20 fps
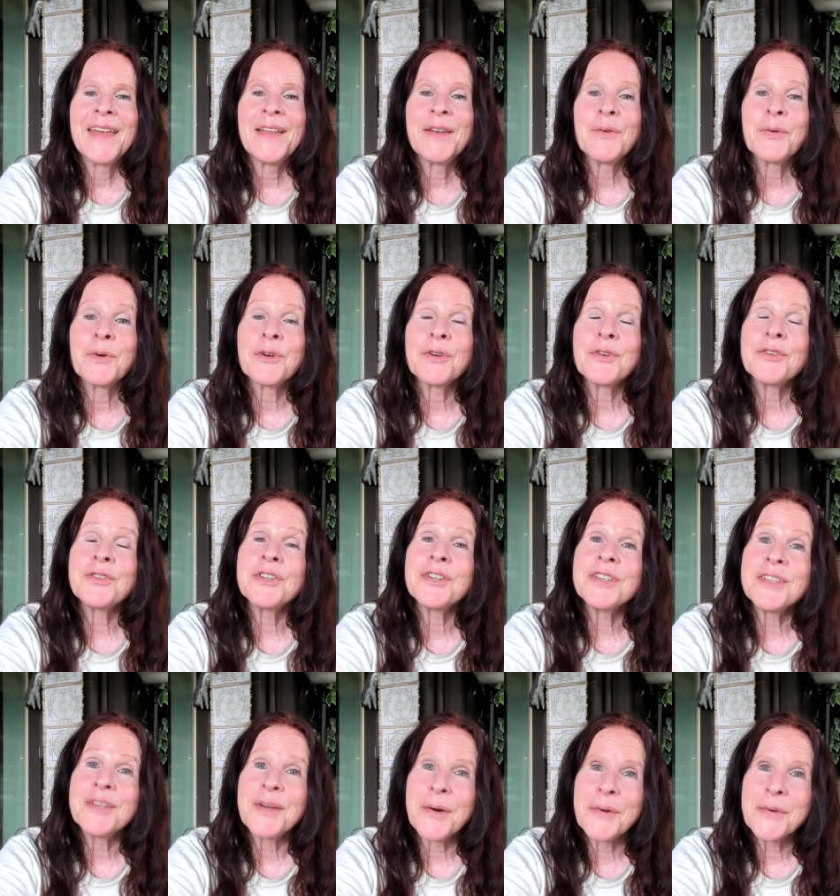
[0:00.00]
In order to
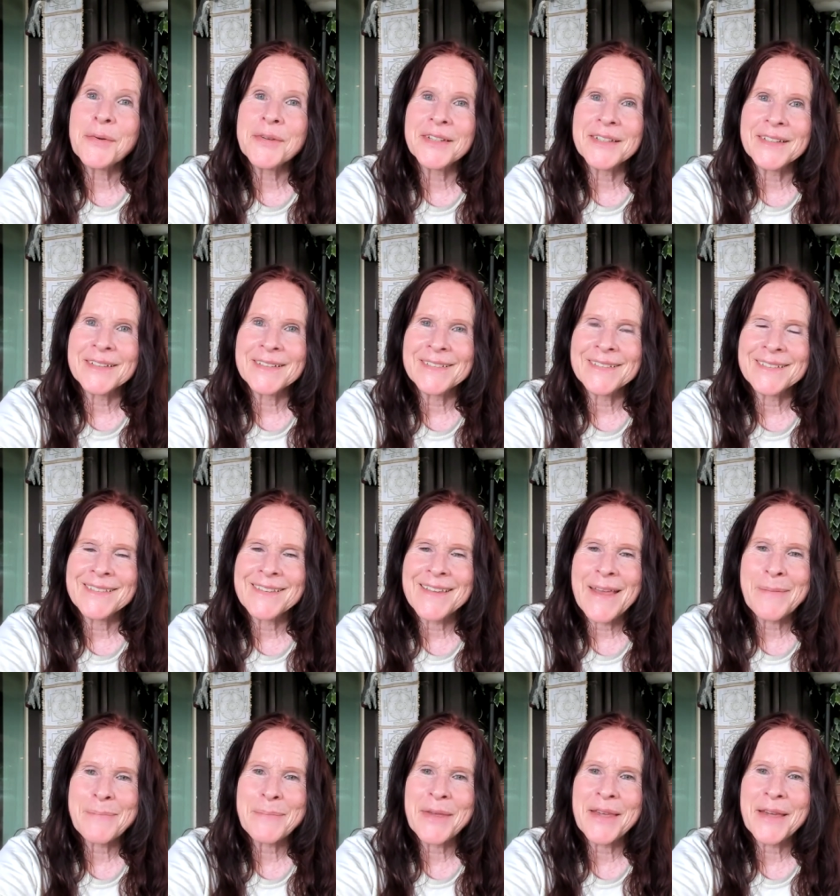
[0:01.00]
yoke
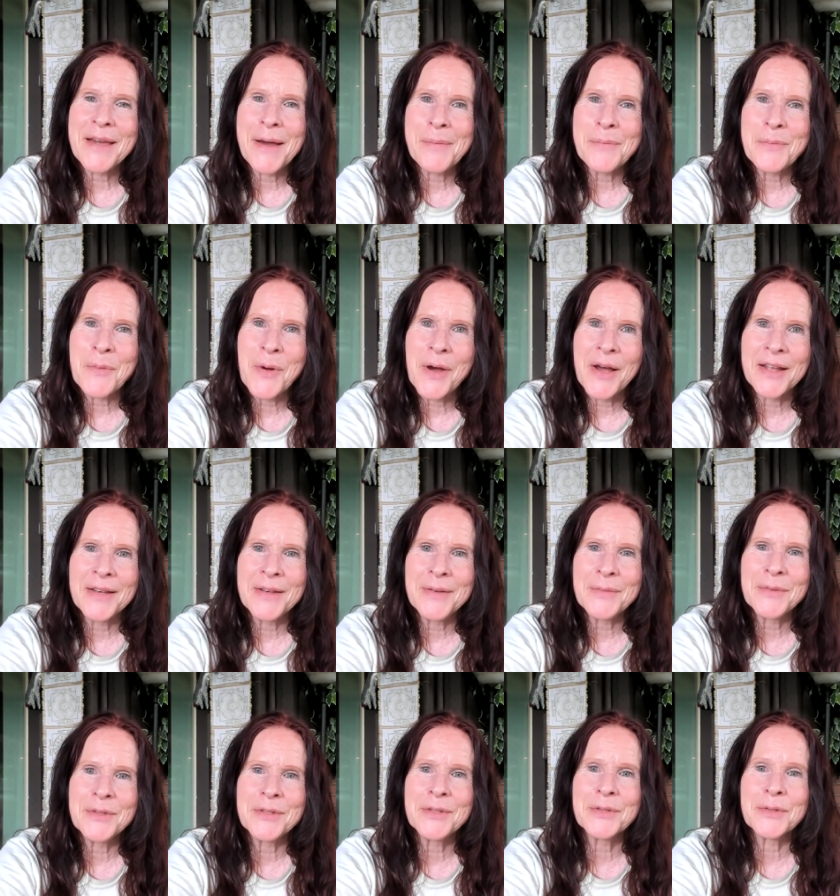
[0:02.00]
and become one
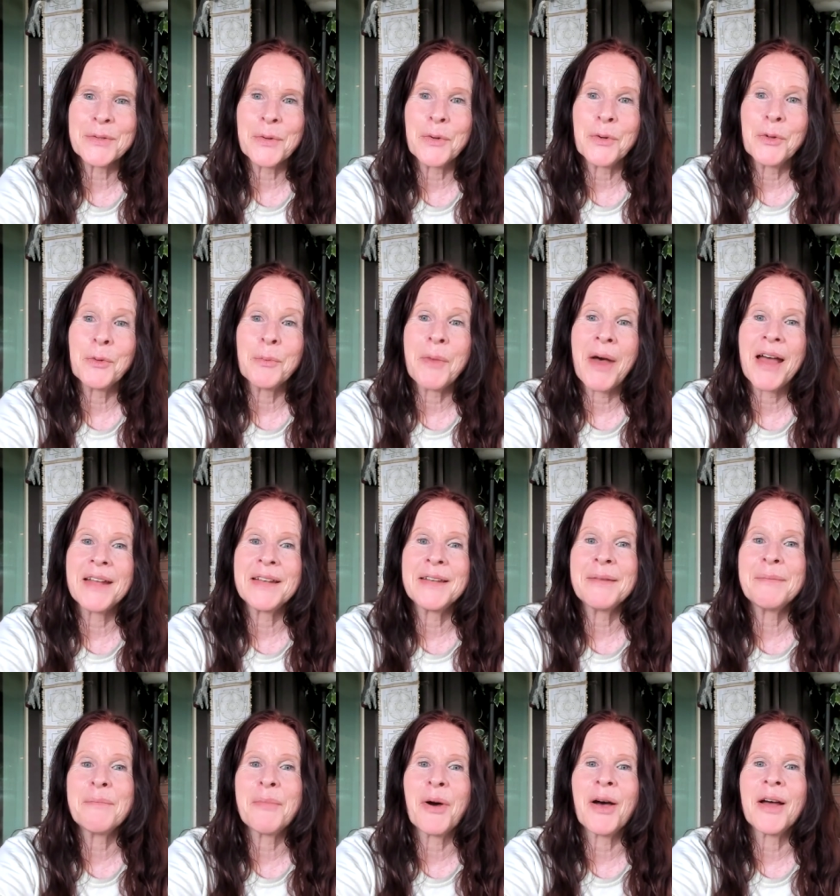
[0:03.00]
with soul, mind, and